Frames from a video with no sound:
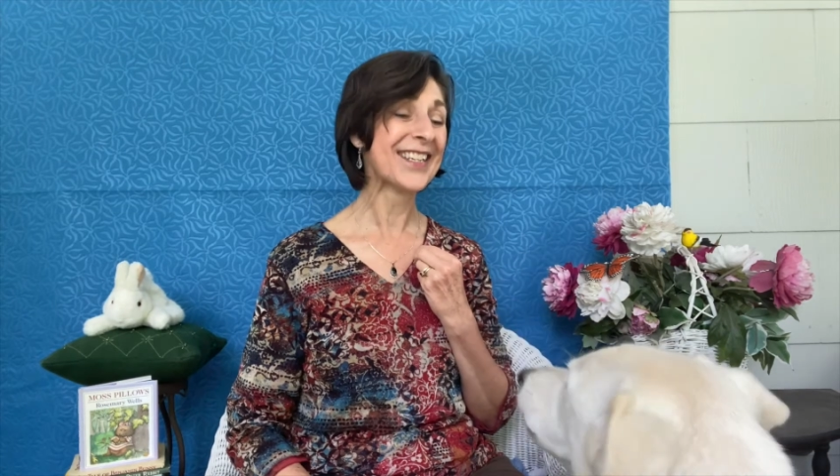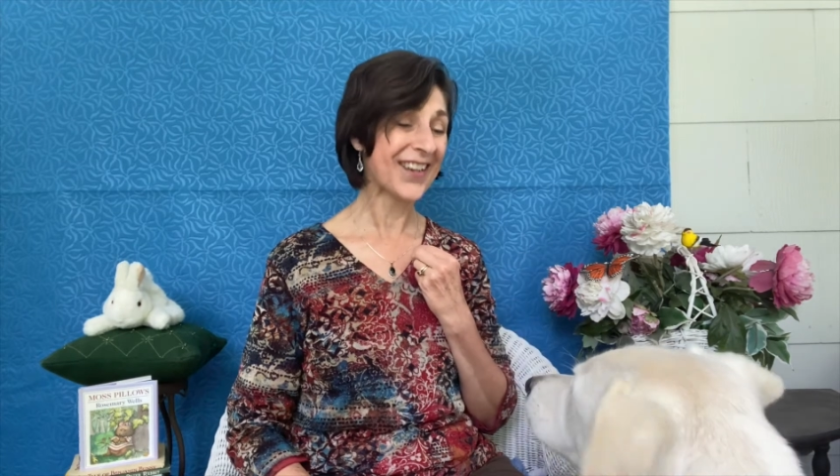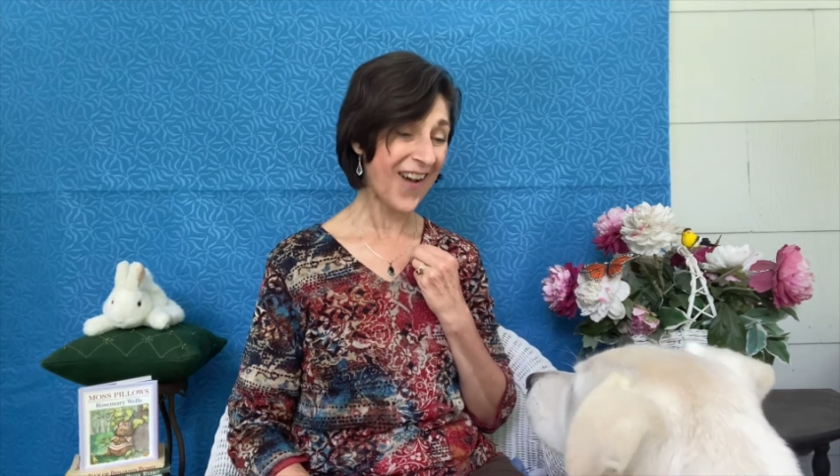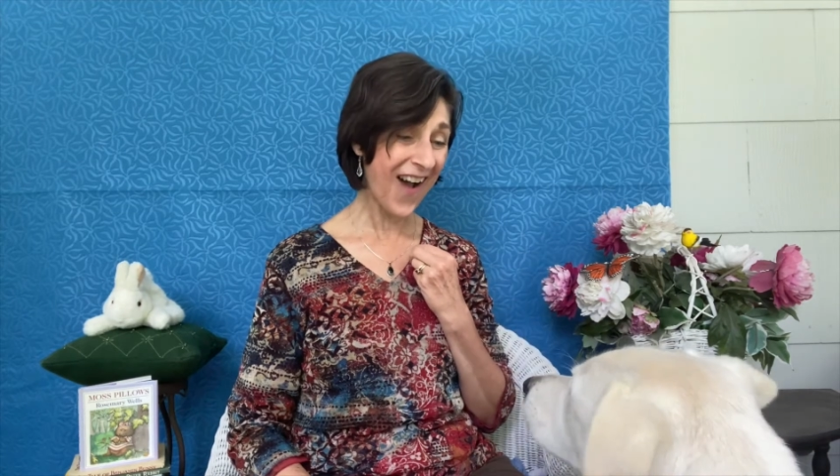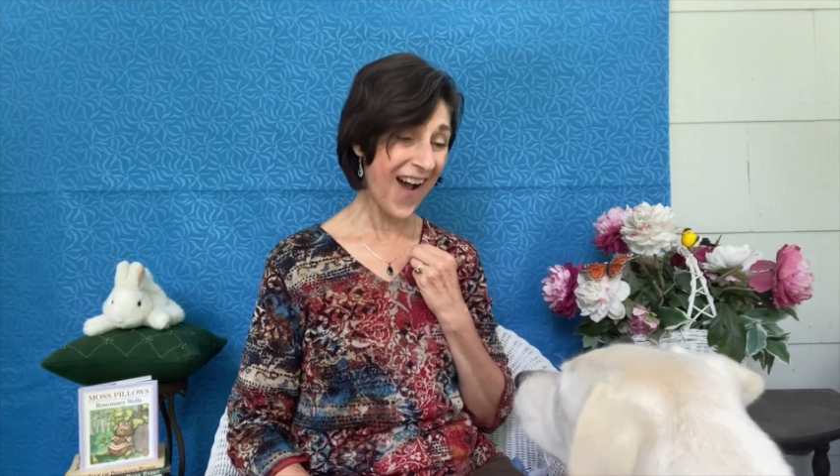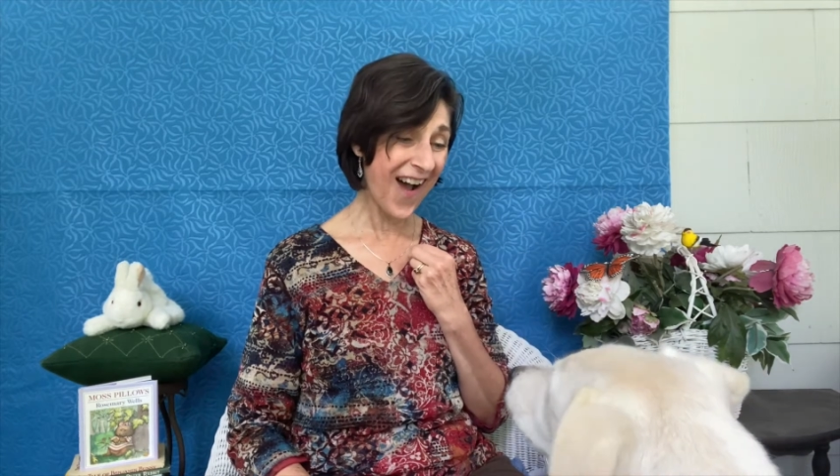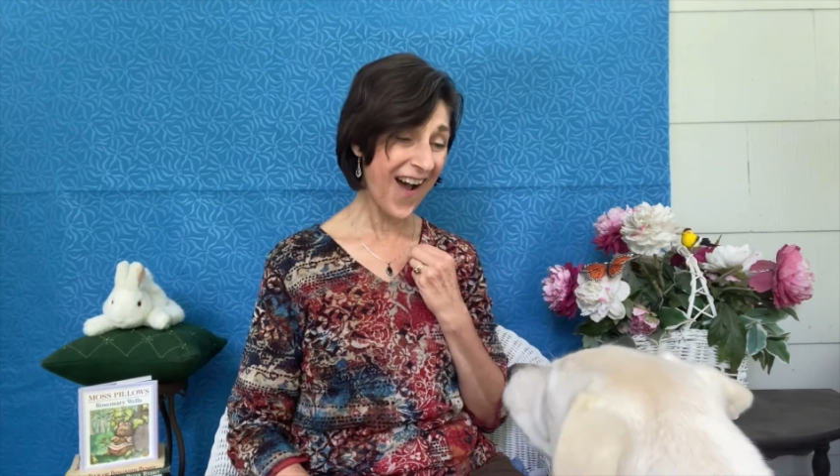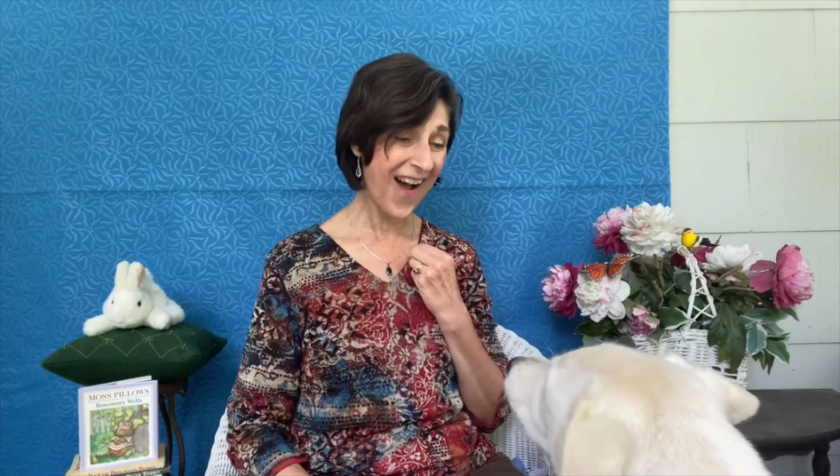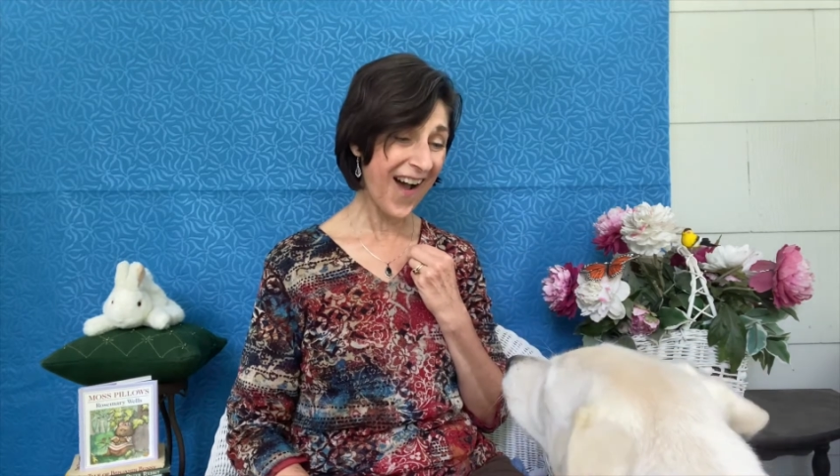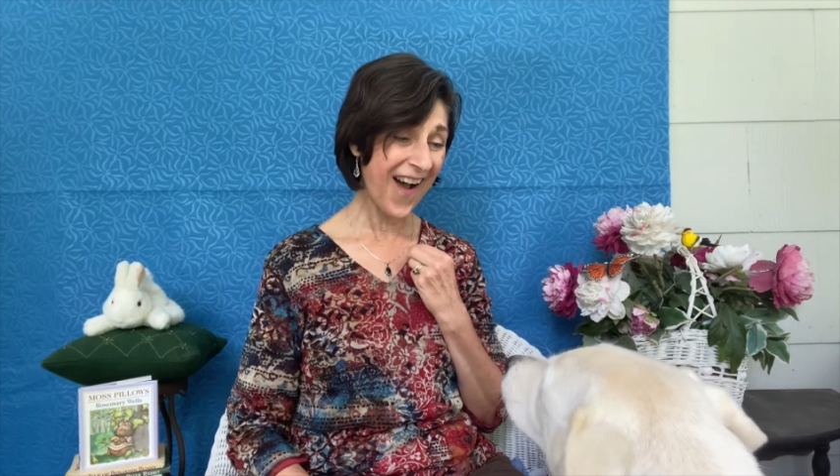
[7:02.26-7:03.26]

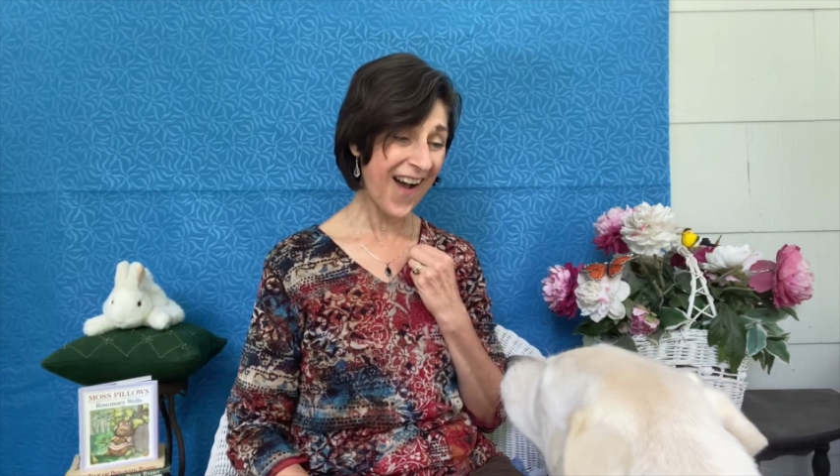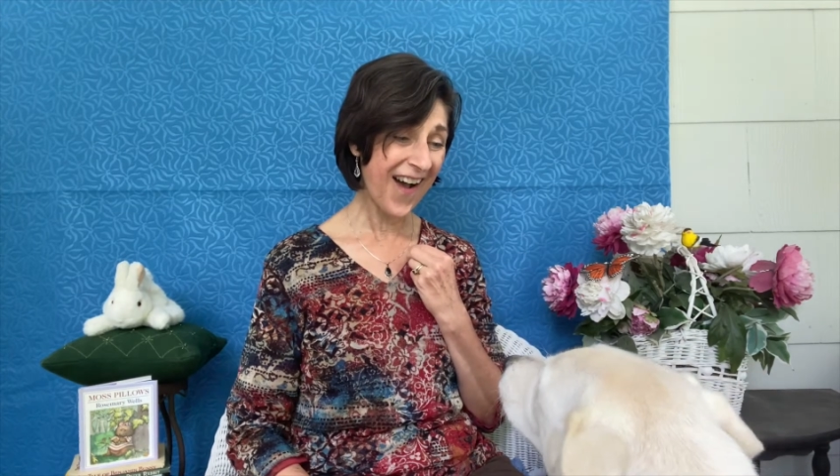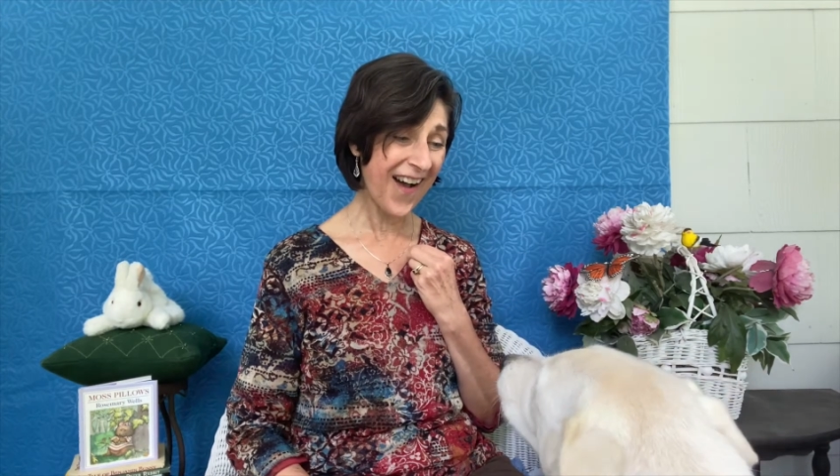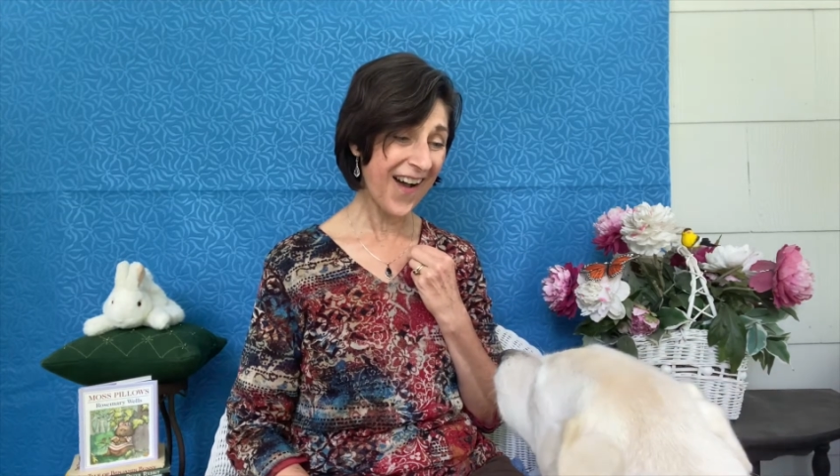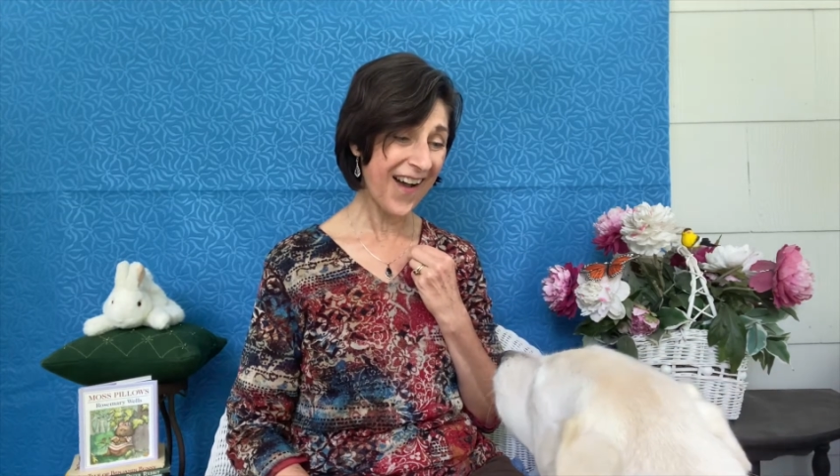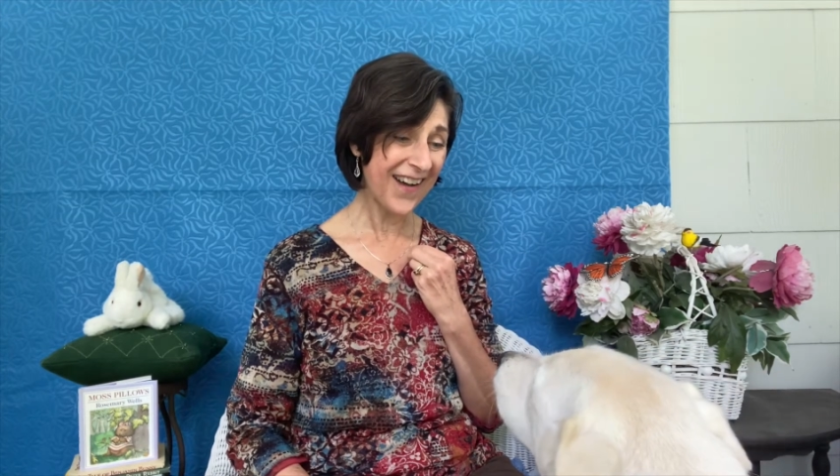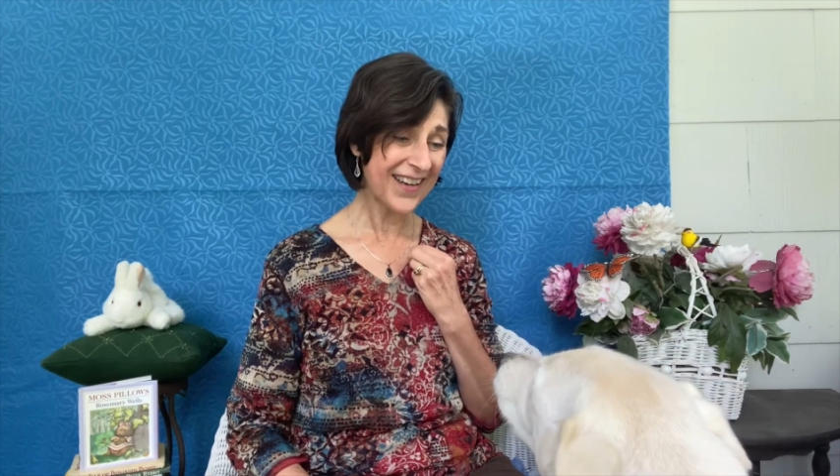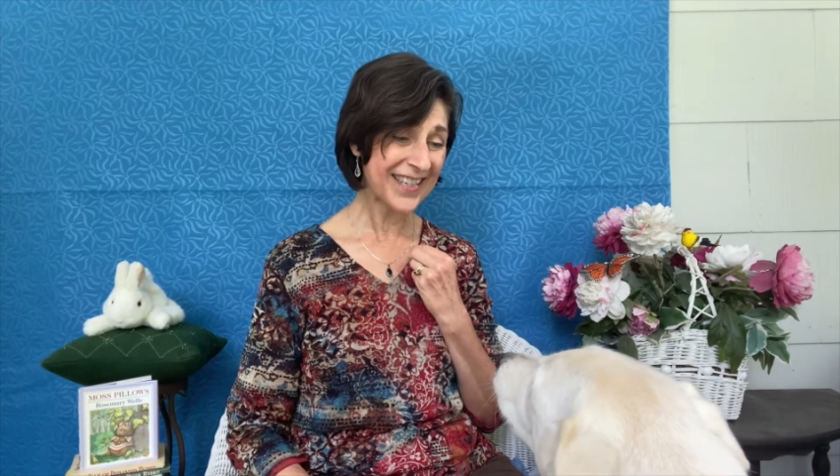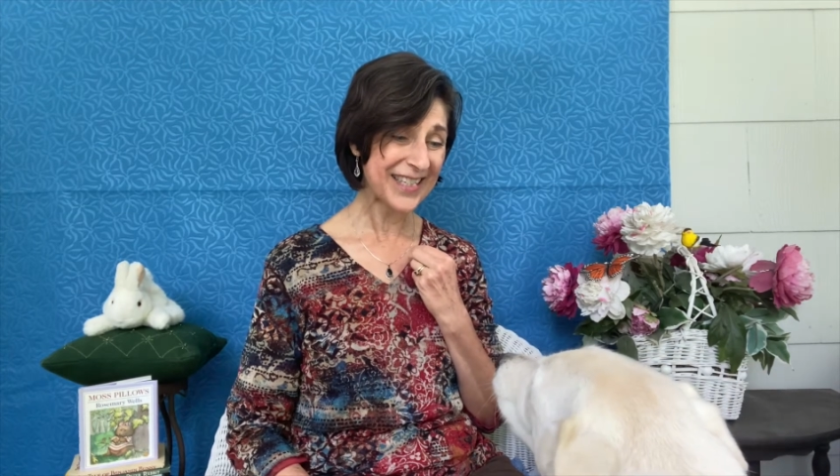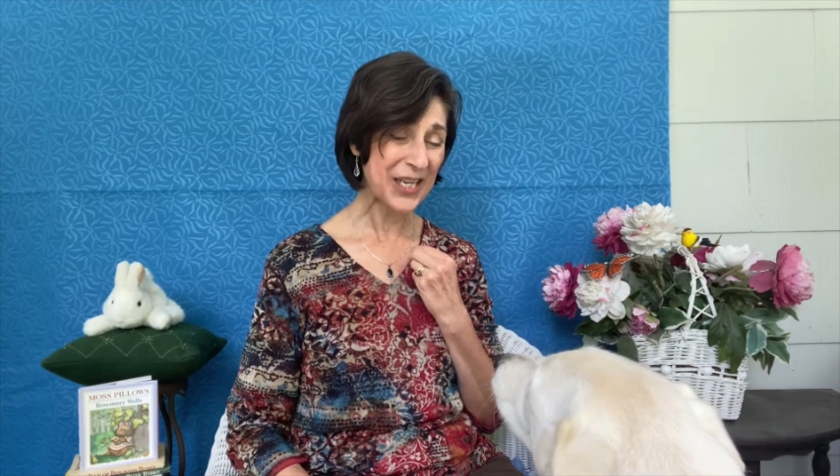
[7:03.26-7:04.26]

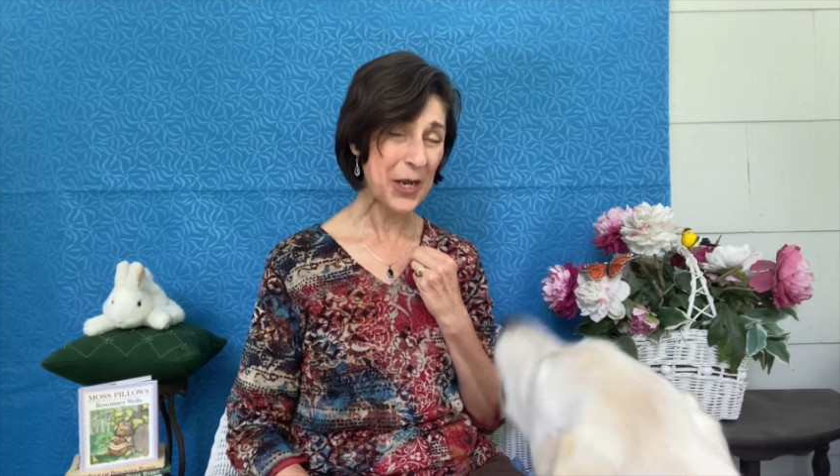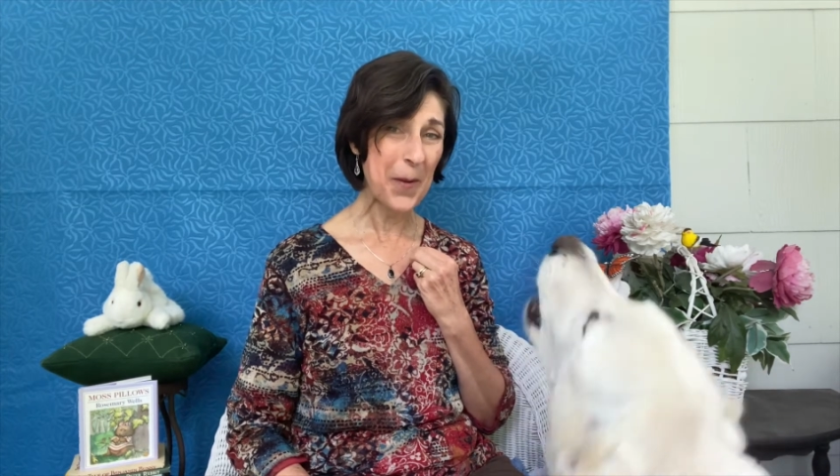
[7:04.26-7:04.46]
long.